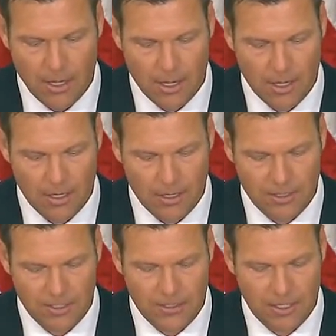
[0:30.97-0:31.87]

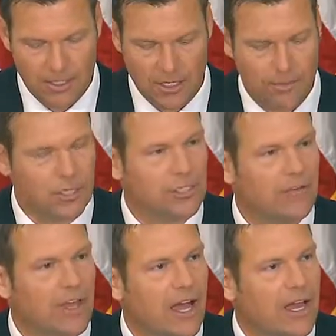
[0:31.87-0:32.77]
This is a
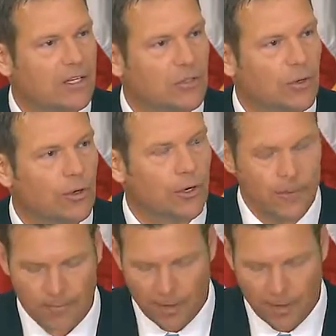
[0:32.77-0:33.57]
mission of the highest order.